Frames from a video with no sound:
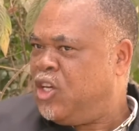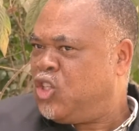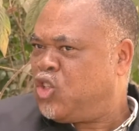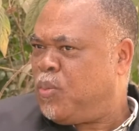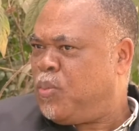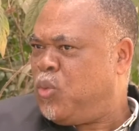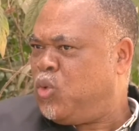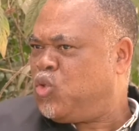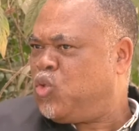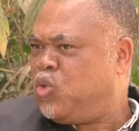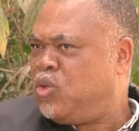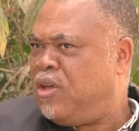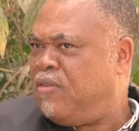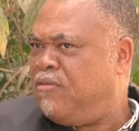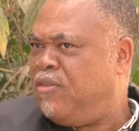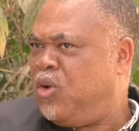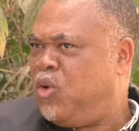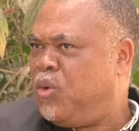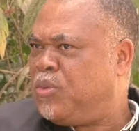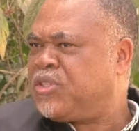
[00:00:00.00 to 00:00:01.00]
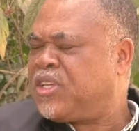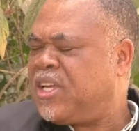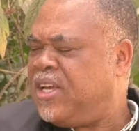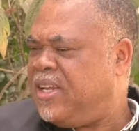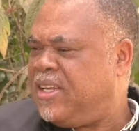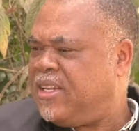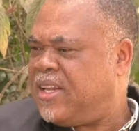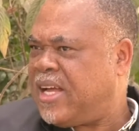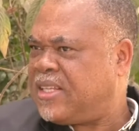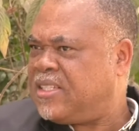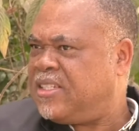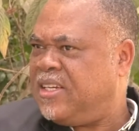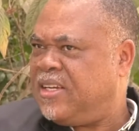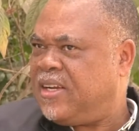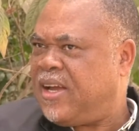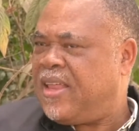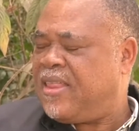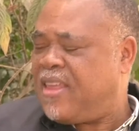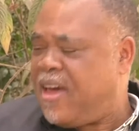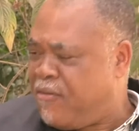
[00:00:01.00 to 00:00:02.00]
supposed to develop skill in that area.
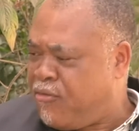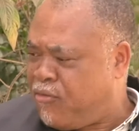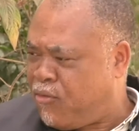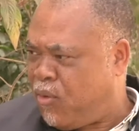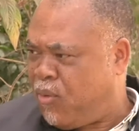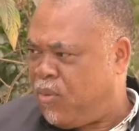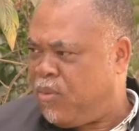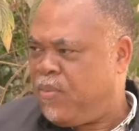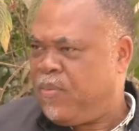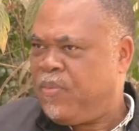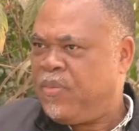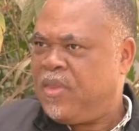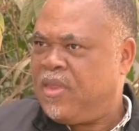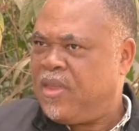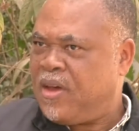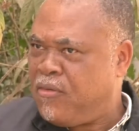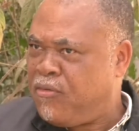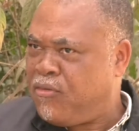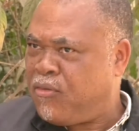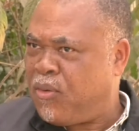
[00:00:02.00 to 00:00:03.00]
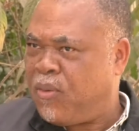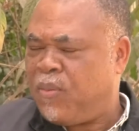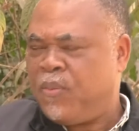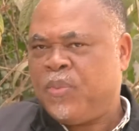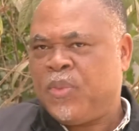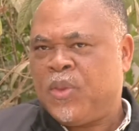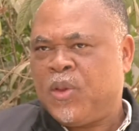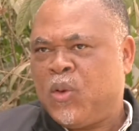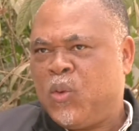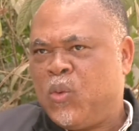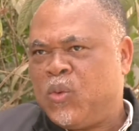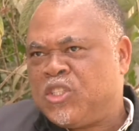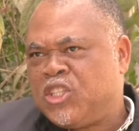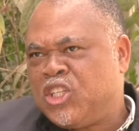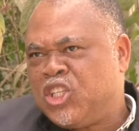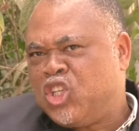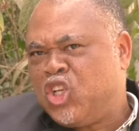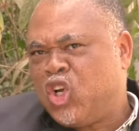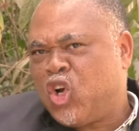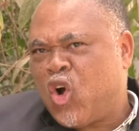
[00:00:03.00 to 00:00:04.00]
Therefore,
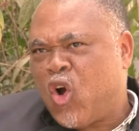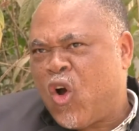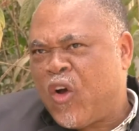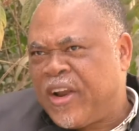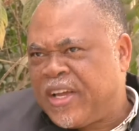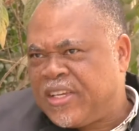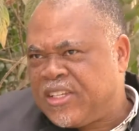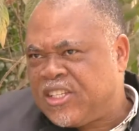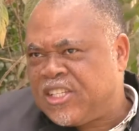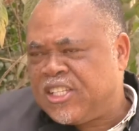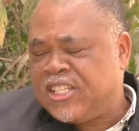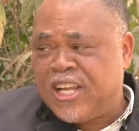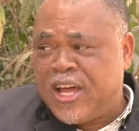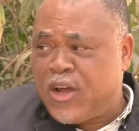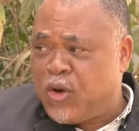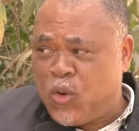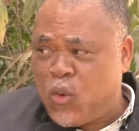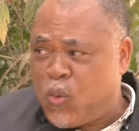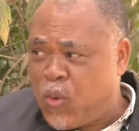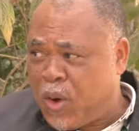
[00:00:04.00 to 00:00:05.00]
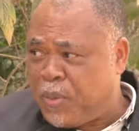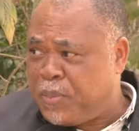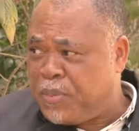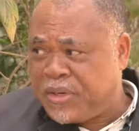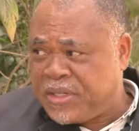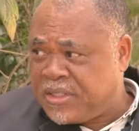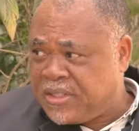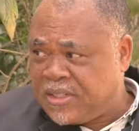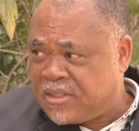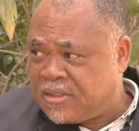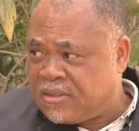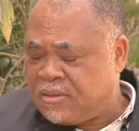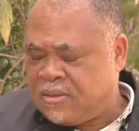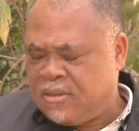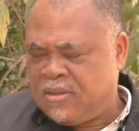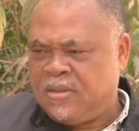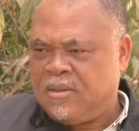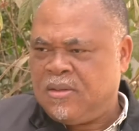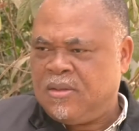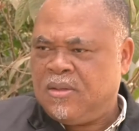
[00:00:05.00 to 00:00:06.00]
within the current scenario we're operating,
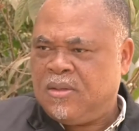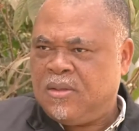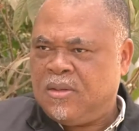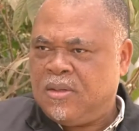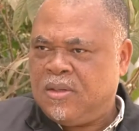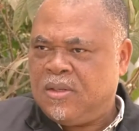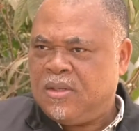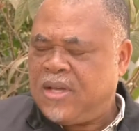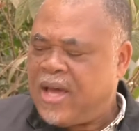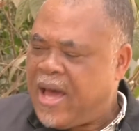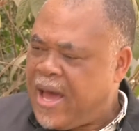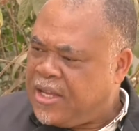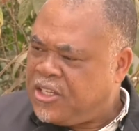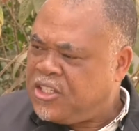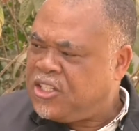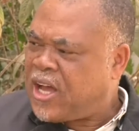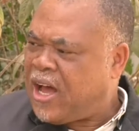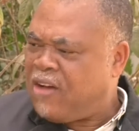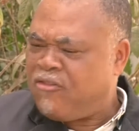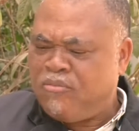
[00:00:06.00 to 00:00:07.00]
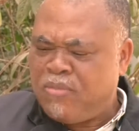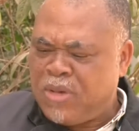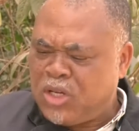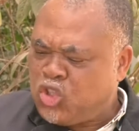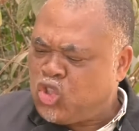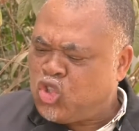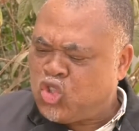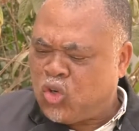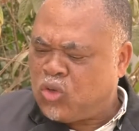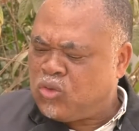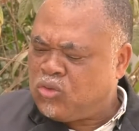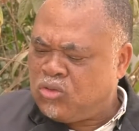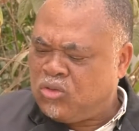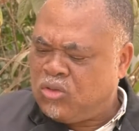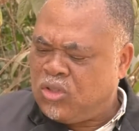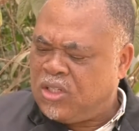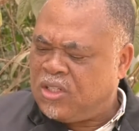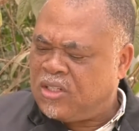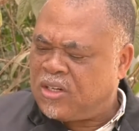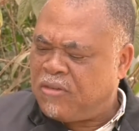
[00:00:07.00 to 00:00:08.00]
the IG have mentioned
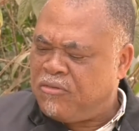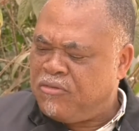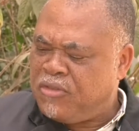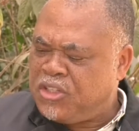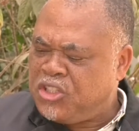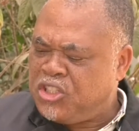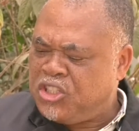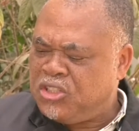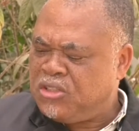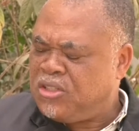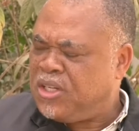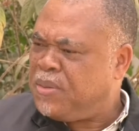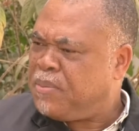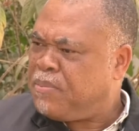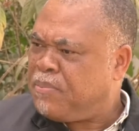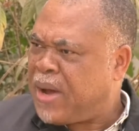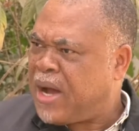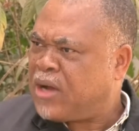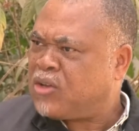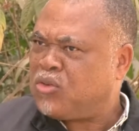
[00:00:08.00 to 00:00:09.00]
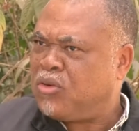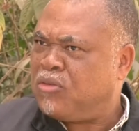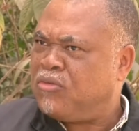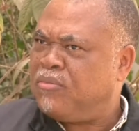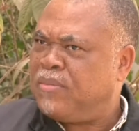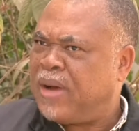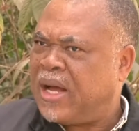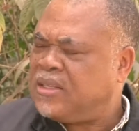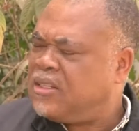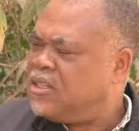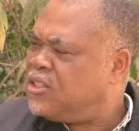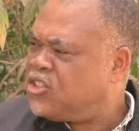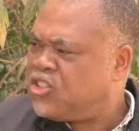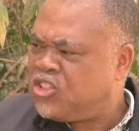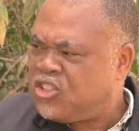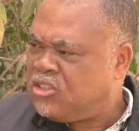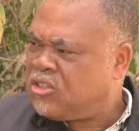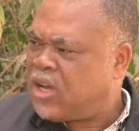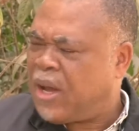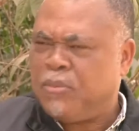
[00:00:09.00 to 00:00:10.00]
the ravaging impact of
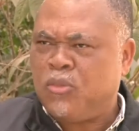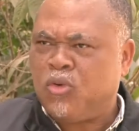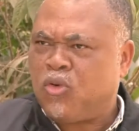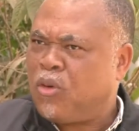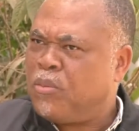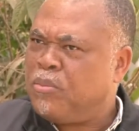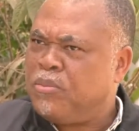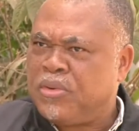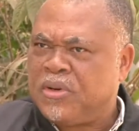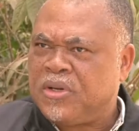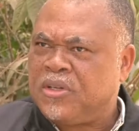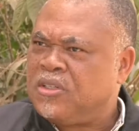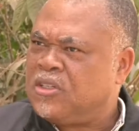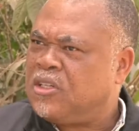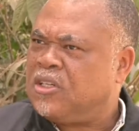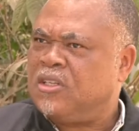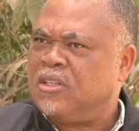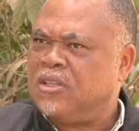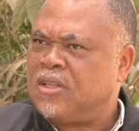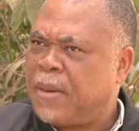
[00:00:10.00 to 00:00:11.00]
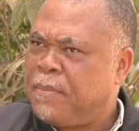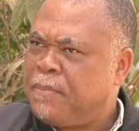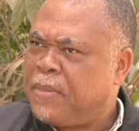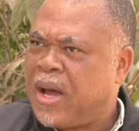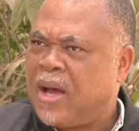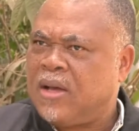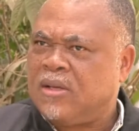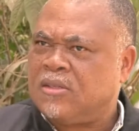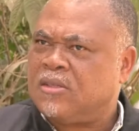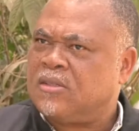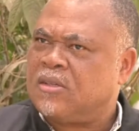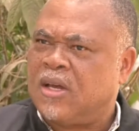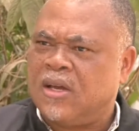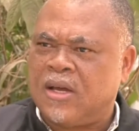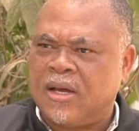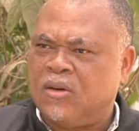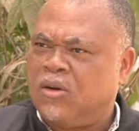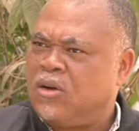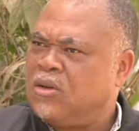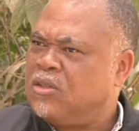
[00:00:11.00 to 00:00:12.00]
banditry, armed robbery, kidnappers,
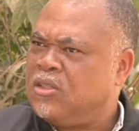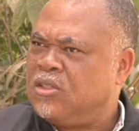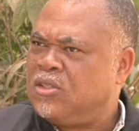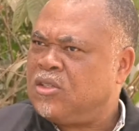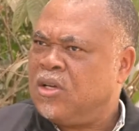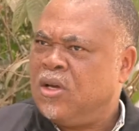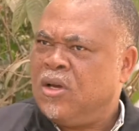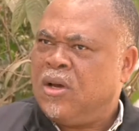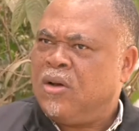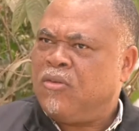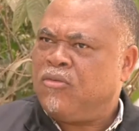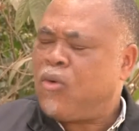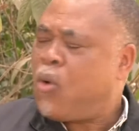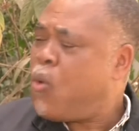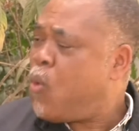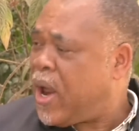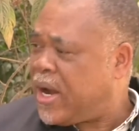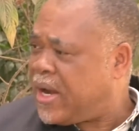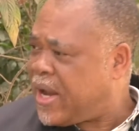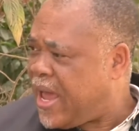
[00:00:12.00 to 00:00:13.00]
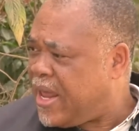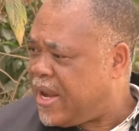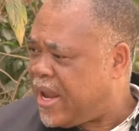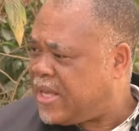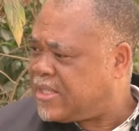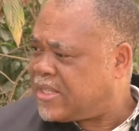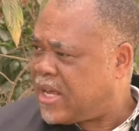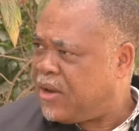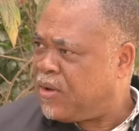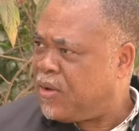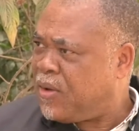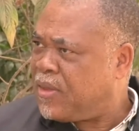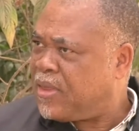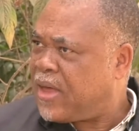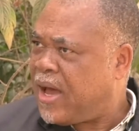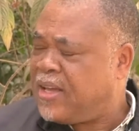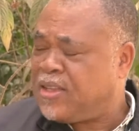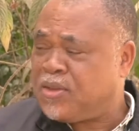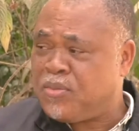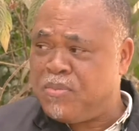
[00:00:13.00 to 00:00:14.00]
all these 419ers and all
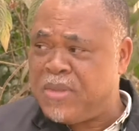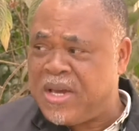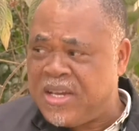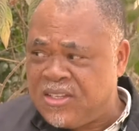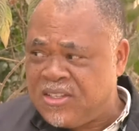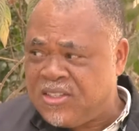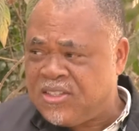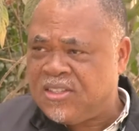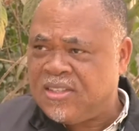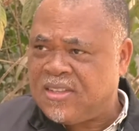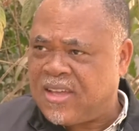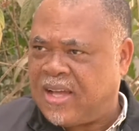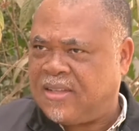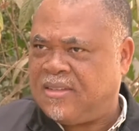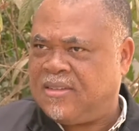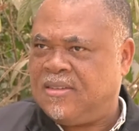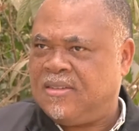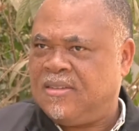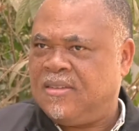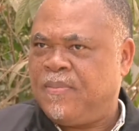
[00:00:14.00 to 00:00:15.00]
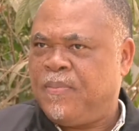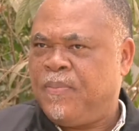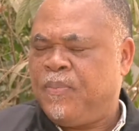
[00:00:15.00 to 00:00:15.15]
that. It means that